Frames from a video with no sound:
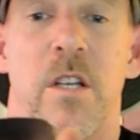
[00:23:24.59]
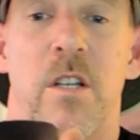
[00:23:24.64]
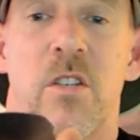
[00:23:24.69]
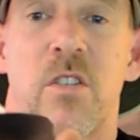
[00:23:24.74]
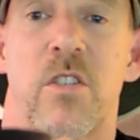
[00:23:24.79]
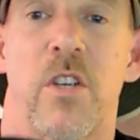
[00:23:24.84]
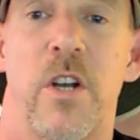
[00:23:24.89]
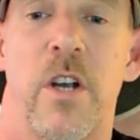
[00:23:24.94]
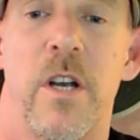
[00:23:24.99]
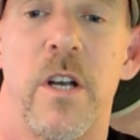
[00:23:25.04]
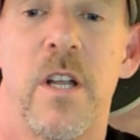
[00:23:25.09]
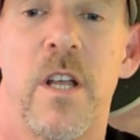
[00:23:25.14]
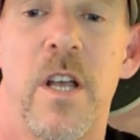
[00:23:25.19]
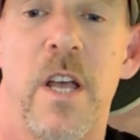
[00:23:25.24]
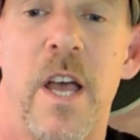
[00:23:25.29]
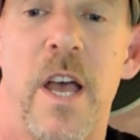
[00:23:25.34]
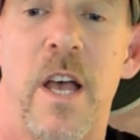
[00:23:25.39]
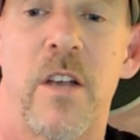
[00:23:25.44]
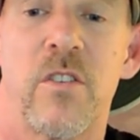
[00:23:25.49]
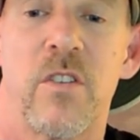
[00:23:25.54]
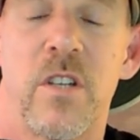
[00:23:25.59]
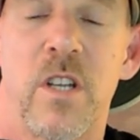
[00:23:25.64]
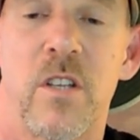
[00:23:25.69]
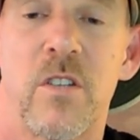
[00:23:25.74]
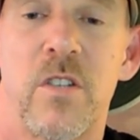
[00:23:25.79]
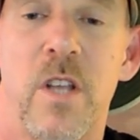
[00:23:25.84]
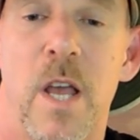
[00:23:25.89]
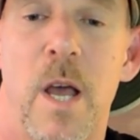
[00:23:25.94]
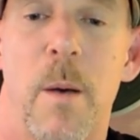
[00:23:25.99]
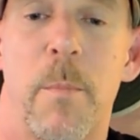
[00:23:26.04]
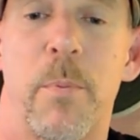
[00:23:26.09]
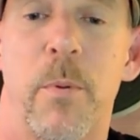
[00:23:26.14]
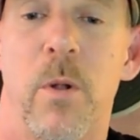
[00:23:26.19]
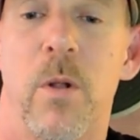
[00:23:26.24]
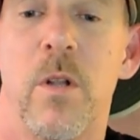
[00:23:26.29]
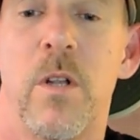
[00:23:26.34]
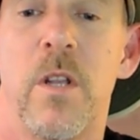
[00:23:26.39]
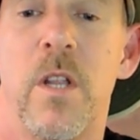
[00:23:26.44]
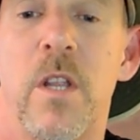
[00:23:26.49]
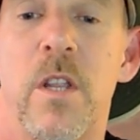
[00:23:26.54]
insert as an
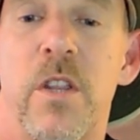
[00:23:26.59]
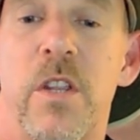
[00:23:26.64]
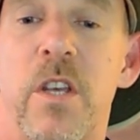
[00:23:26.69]
example.